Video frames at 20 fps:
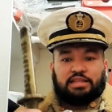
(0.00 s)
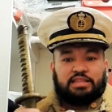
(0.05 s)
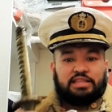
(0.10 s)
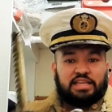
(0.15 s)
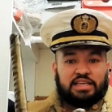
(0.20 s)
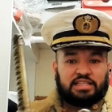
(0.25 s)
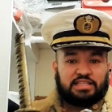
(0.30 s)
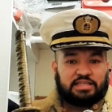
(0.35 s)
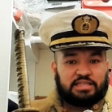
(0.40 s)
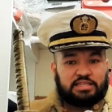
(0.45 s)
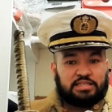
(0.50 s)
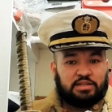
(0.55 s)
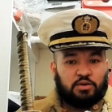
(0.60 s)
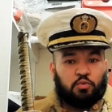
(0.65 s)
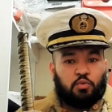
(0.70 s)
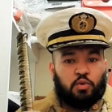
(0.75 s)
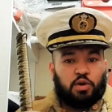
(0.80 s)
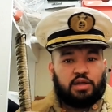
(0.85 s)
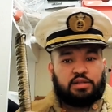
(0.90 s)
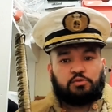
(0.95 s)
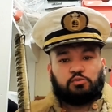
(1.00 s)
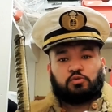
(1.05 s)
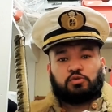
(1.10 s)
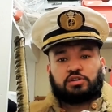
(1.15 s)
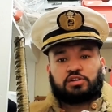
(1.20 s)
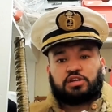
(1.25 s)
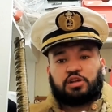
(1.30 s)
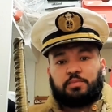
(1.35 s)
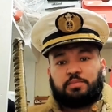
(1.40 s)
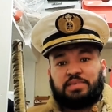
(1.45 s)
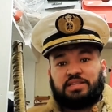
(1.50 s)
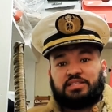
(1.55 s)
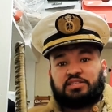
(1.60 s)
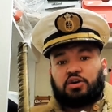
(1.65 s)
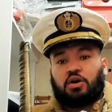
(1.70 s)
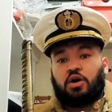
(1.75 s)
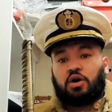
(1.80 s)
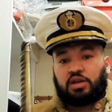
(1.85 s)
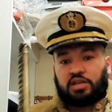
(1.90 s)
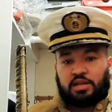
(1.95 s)
This is the one we're going to be
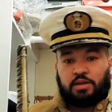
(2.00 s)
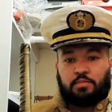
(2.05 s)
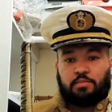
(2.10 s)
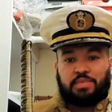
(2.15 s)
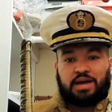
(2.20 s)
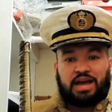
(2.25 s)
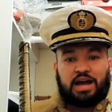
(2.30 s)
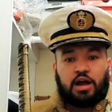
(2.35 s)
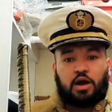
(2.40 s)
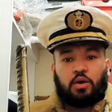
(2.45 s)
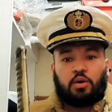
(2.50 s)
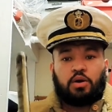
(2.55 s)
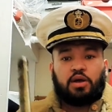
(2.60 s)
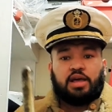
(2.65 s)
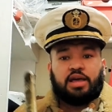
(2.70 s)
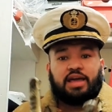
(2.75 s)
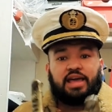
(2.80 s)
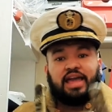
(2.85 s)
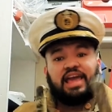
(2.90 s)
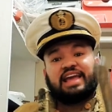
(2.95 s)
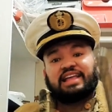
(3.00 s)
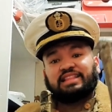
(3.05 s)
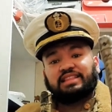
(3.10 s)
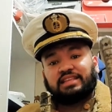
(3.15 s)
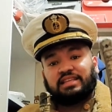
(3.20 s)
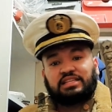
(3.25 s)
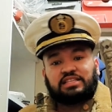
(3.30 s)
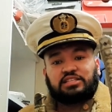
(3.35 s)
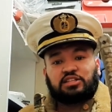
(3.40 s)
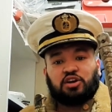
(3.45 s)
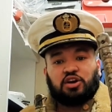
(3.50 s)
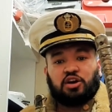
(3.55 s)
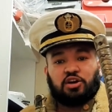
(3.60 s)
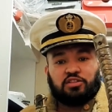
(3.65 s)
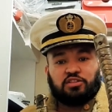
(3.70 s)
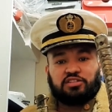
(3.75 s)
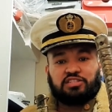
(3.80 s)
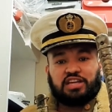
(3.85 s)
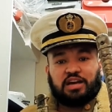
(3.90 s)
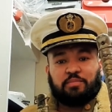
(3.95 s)
talking about, and this
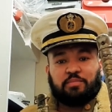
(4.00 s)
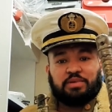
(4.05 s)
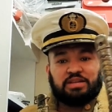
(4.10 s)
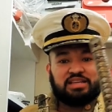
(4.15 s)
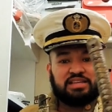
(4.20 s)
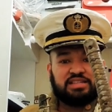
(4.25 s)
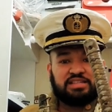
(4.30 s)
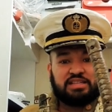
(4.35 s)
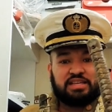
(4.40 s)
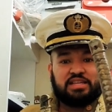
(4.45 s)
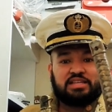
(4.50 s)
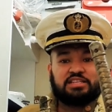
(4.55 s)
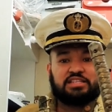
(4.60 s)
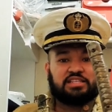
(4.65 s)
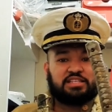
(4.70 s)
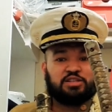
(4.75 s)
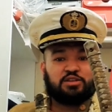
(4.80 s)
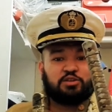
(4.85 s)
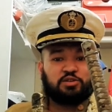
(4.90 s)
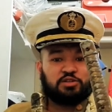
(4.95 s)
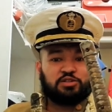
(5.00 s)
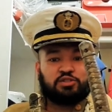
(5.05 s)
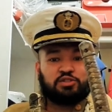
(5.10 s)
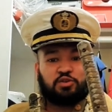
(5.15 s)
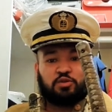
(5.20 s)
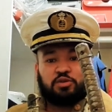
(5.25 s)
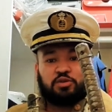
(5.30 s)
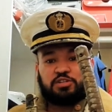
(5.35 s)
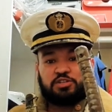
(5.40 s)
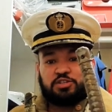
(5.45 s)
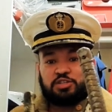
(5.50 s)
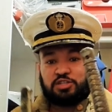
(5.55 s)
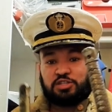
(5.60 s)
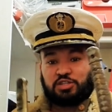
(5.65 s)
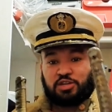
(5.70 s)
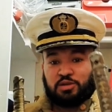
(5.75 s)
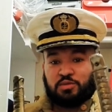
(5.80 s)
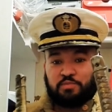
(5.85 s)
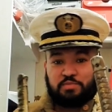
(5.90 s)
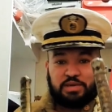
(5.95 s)
other Japanese N C O sword is
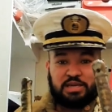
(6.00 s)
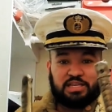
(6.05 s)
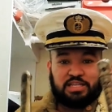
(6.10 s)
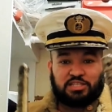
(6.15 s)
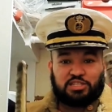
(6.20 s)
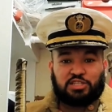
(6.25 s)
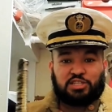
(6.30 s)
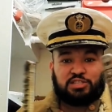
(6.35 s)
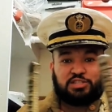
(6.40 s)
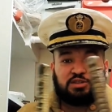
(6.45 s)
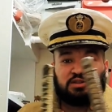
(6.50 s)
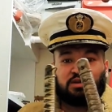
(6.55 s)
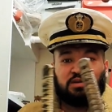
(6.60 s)
just going to be just to